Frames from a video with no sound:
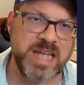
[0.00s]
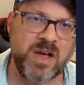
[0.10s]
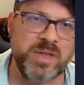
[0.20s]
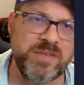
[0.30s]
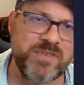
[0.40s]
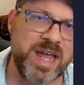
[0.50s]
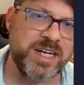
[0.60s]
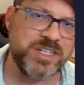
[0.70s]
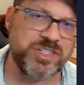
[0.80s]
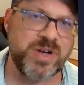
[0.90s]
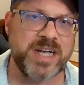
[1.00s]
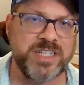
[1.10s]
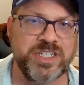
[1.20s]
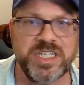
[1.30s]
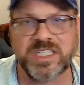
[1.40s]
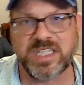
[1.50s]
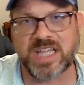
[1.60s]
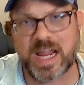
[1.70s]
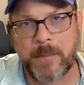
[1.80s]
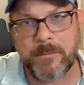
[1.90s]
now even added strategies
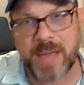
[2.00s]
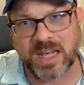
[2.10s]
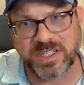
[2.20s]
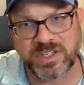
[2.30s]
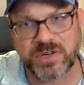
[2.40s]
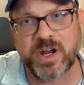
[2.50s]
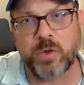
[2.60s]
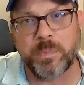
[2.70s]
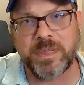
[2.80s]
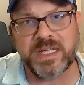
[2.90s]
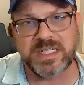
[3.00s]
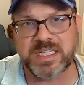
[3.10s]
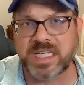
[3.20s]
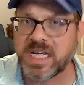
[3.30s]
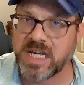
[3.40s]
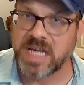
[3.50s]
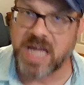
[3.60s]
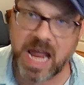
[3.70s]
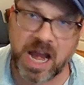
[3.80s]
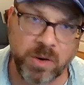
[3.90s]
like balancer LPs,
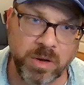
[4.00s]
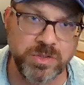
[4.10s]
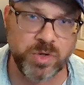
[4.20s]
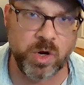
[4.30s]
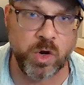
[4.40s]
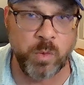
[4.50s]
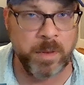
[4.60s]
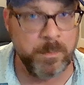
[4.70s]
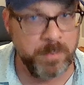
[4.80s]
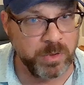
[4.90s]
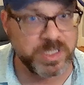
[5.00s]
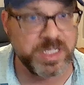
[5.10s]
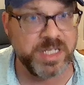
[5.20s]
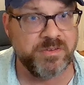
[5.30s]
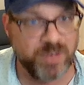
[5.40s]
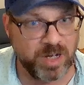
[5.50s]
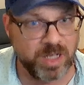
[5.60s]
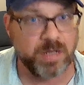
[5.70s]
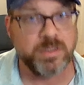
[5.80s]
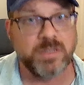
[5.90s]
AERODROME boosted
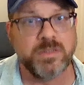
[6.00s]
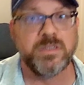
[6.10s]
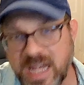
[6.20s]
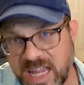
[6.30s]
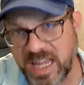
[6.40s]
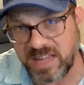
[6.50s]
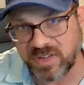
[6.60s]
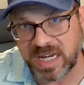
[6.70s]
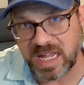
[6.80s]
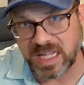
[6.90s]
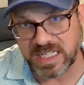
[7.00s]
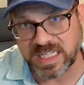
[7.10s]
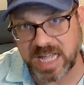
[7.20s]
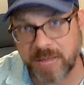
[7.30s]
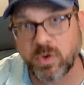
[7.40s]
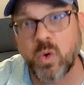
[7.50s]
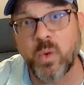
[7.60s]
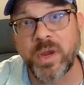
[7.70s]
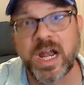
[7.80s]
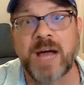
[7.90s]
vault, and even
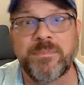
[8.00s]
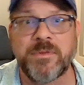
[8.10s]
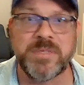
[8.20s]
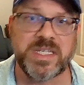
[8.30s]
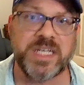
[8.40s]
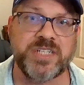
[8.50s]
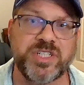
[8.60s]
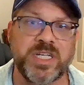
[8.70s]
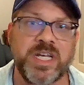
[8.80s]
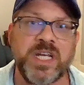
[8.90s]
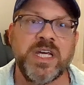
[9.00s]
stablecoin optimization